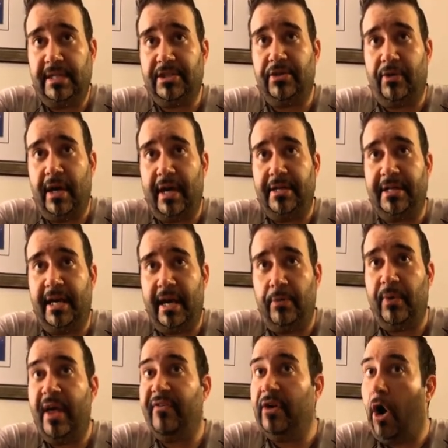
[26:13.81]
That's a great idea.
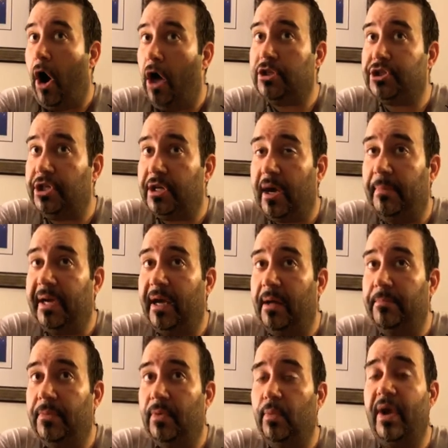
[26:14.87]
And we have an auction coming
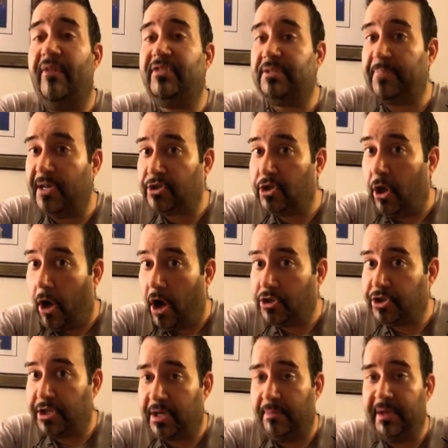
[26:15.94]
up. We have a special
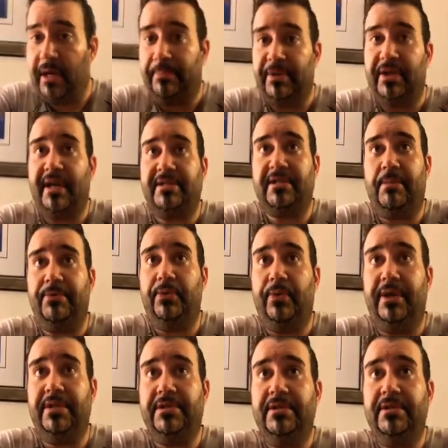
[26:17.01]
auction coming up in the next couple of weeks.